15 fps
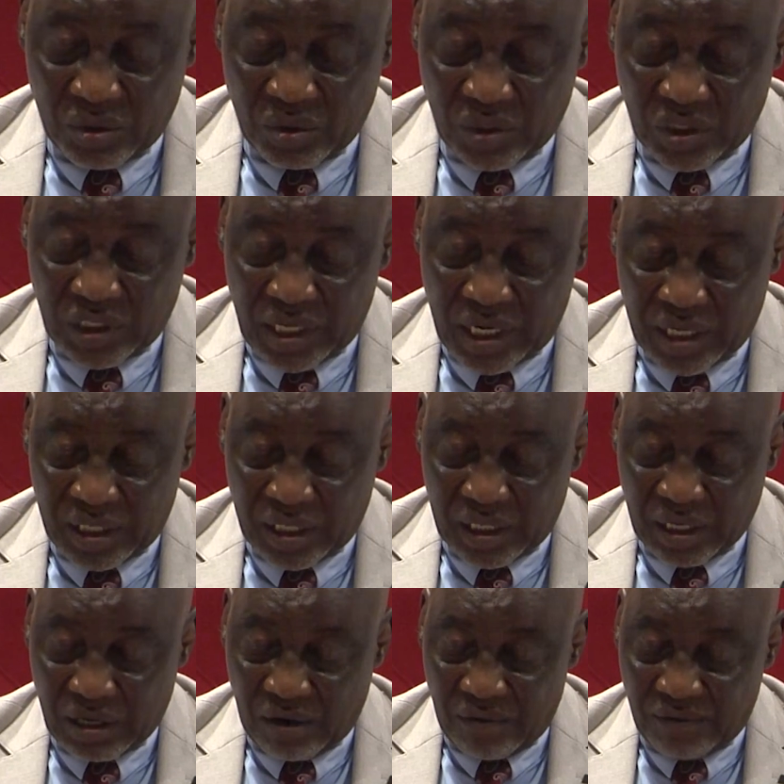to stay in
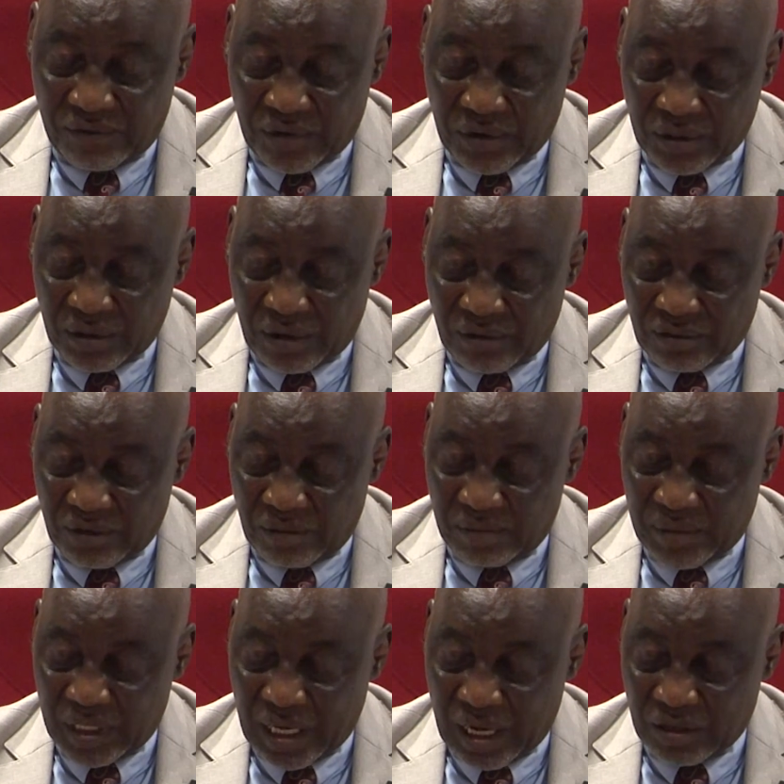the comfort of
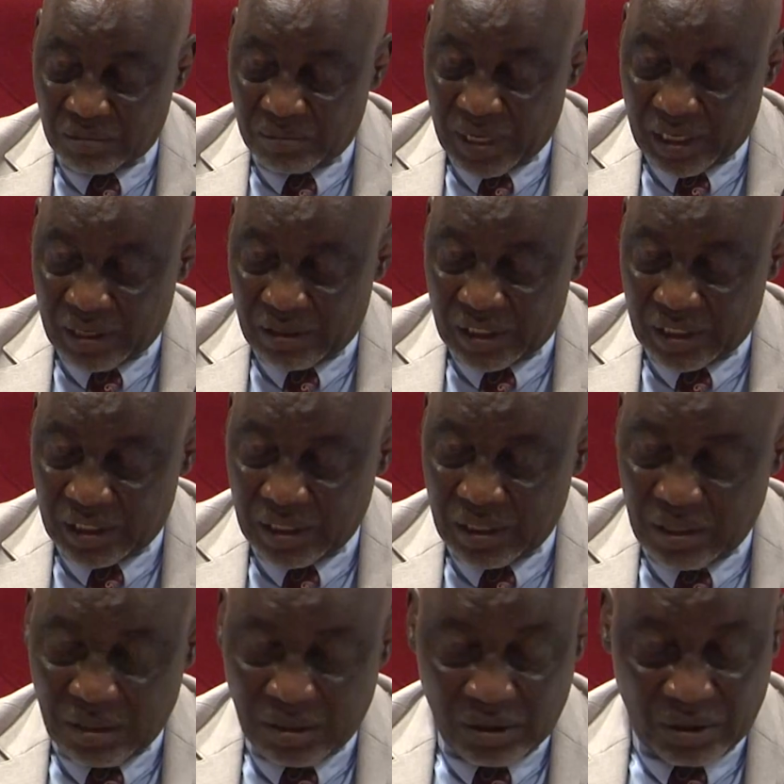Government House Makurdi
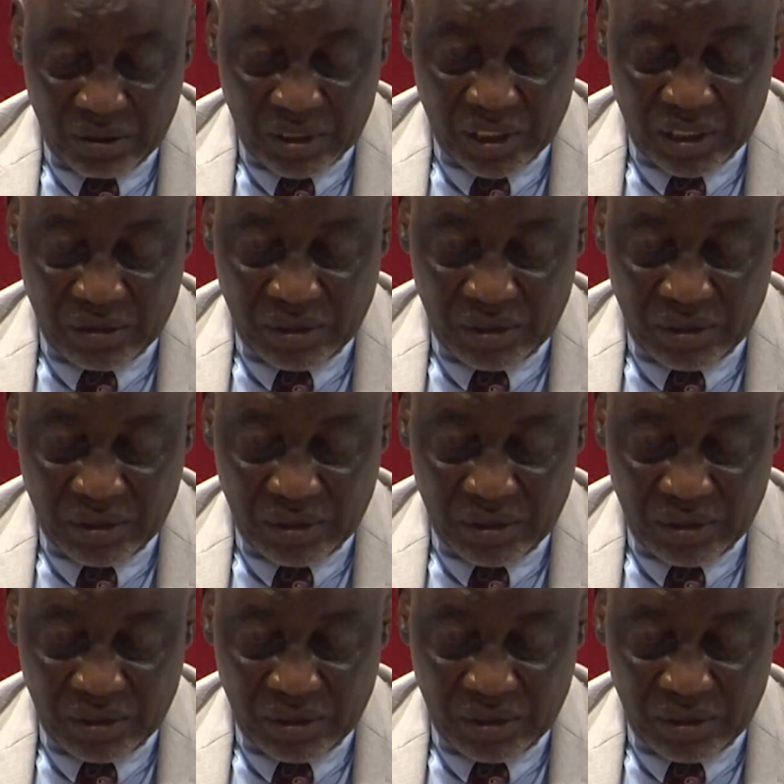until